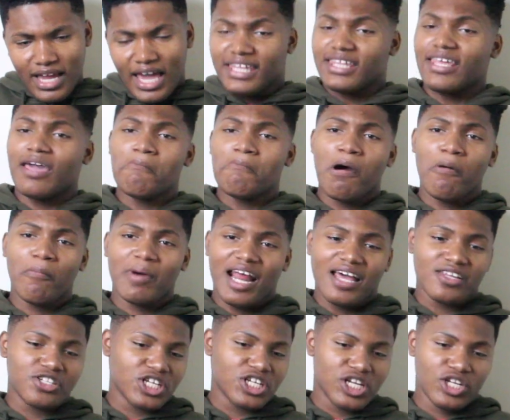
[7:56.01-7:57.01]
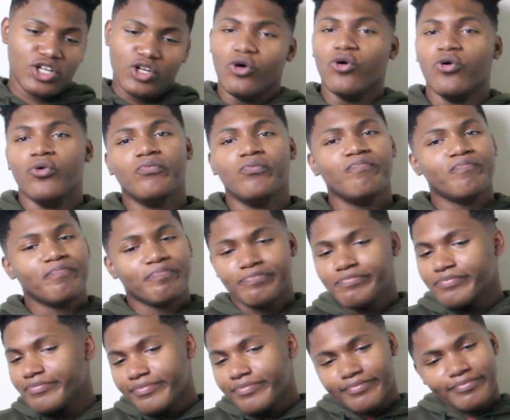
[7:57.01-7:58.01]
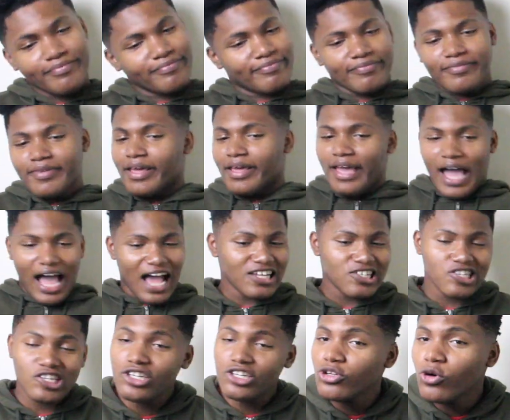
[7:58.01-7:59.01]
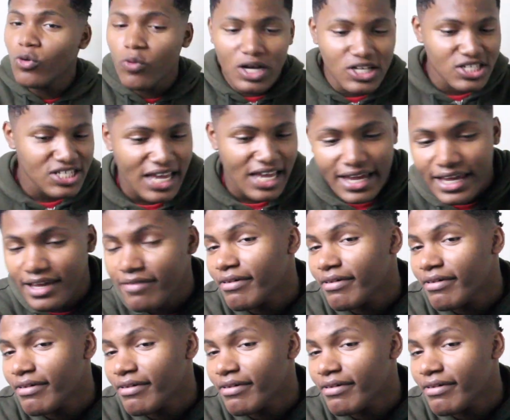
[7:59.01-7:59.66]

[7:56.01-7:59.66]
At that moment, I should have knew. I should have knew once they